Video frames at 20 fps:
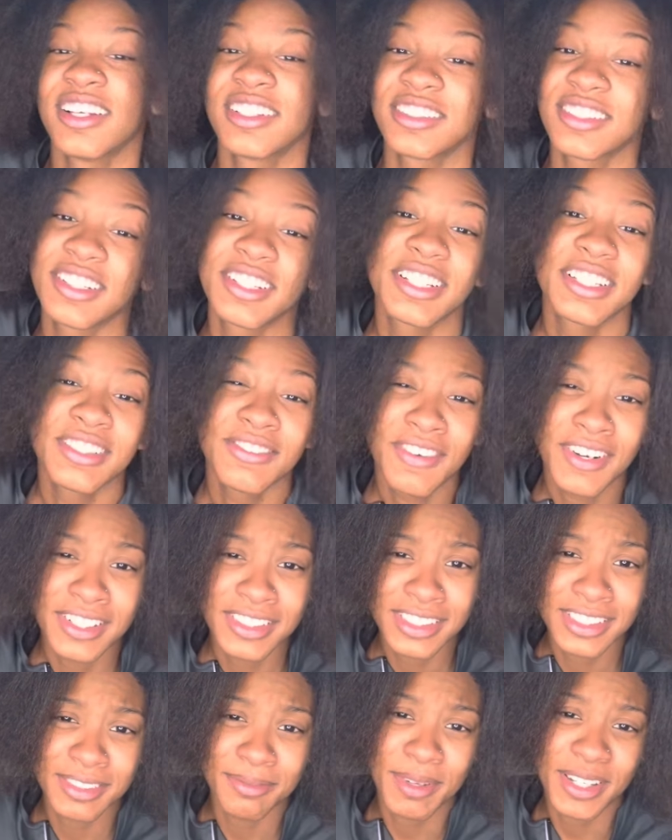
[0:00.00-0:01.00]
So this
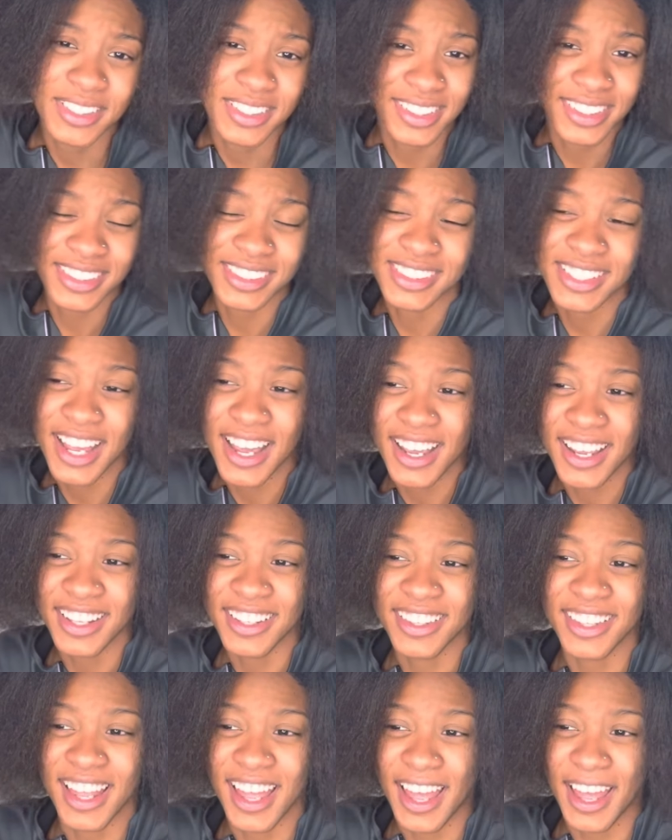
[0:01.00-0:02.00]
verse is basically
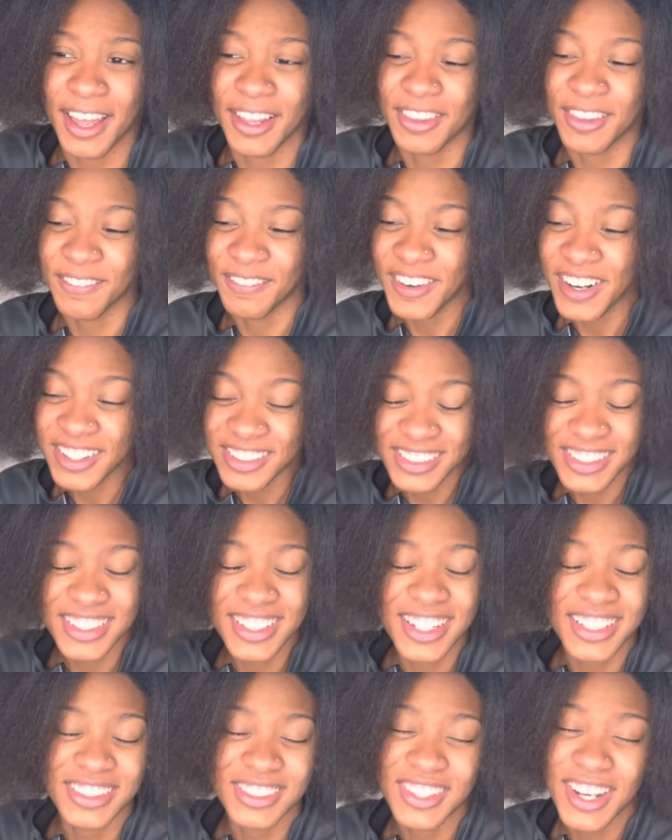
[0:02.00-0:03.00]
saying that the person
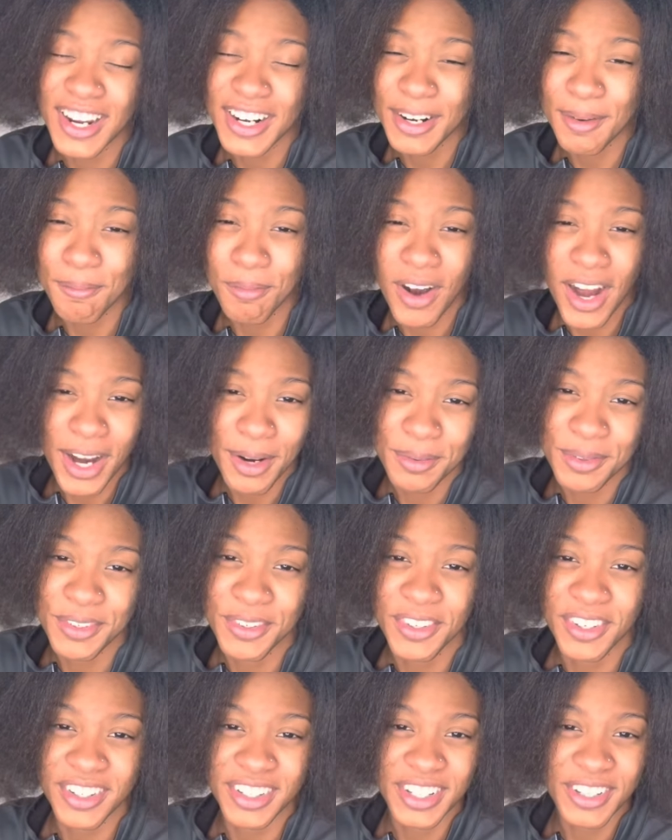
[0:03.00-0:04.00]
that's trying to bribe
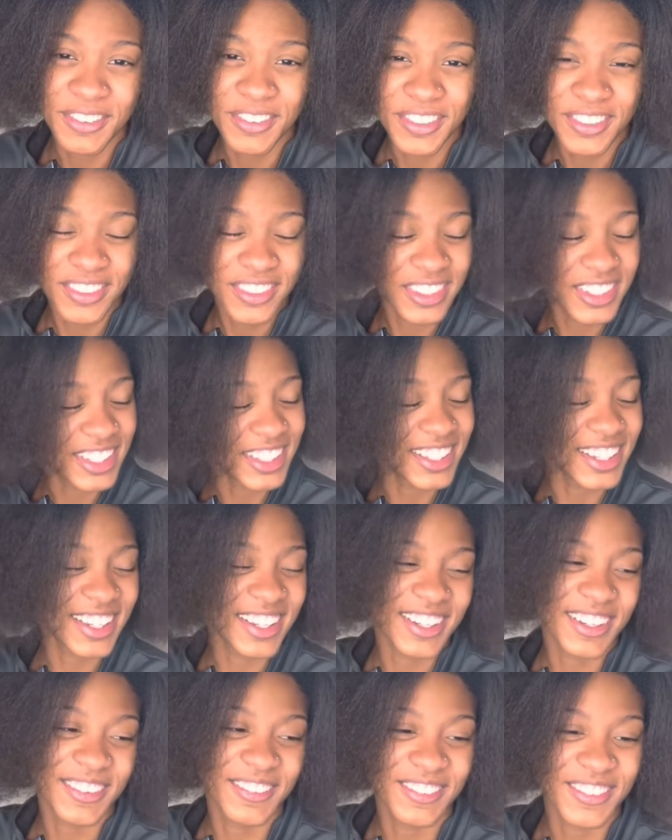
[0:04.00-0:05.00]
you or give you a
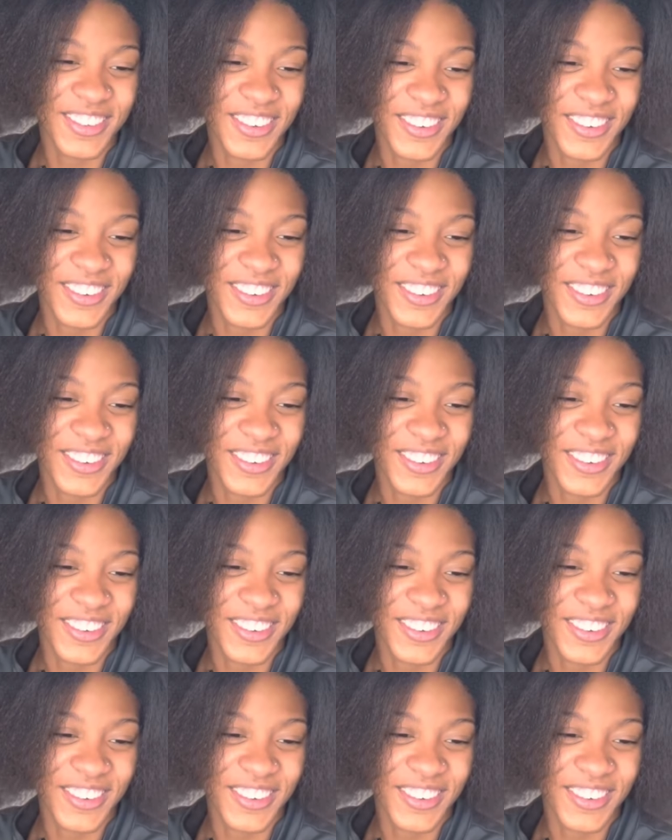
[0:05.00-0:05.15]
gift